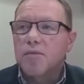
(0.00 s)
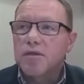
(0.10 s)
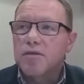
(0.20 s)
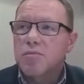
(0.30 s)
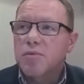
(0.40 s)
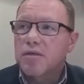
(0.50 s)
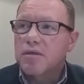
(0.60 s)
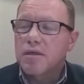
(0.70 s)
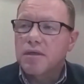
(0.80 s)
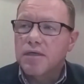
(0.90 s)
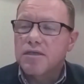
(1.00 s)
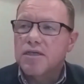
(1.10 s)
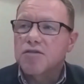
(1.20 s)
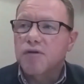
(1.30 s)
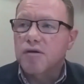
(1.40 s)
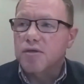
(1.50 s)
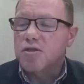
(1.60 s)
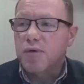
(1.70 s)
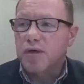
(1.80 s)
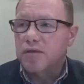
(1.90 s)
it depends. Yes, it is very much
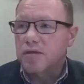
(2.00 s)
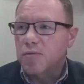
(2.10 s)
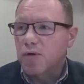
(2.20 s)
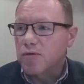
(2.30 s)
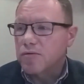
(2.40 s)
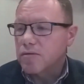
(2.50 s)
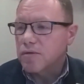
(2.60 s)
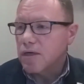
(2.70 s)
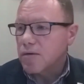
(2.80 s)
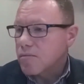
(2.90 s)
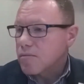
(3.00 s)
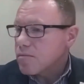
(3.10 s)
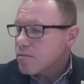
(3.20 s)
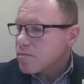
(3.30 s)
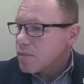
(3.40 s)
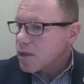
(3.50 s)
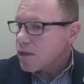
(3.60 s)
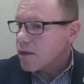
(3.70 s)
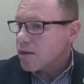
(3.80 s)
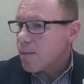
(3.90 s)
dependent upon
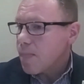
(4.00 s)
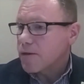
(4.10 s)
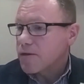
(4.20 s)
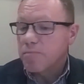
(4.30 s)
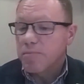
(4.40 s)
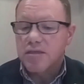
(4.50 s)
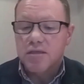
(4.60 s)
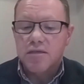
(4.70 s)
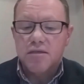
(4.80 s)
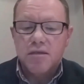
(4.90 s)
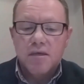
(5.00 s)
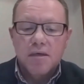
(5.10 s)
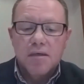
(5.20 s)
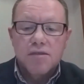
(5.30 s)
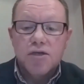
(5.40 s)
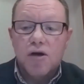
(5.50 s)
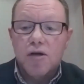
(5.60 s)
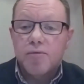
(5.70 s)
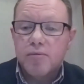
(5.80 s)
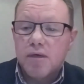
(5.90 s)
the business
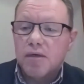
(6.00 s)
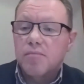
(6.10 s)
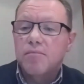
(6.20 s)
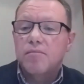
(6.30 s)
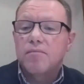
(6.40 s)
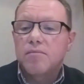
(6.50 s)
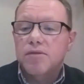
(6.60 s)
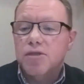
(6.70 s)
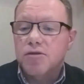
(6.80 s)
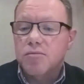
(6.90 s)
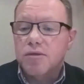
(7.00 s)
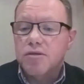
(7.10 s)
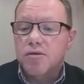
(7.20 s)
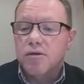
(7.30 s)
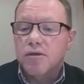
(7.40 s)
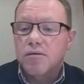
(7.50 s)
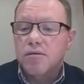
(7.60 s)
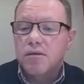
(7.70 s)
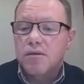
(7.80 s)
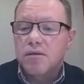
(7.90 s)
type. Excuse me, sorry.
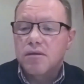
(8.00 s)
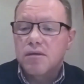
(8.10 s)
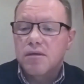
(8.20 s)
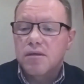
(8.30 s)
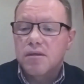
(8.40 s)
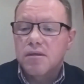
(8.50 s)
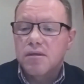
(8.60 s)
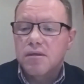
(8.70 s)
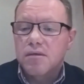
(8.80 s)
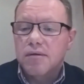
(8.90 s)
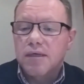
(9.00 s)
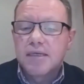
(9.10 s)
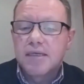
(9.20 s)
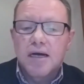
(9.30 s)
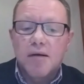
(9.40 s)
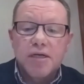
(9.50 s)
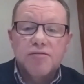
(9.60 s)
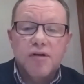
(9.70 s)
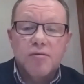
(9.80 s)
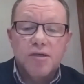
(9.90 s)
It is
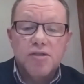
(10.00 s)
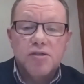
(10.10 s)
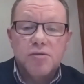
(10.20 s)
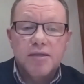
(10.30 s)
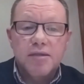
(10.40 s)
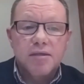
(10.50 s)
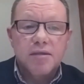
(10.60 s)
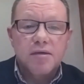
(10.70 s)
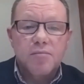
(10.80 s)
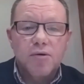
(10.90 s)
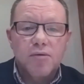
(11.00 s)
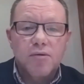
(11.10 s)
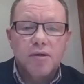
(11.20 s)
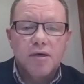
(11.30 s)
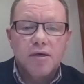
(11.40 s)
very much dependent upon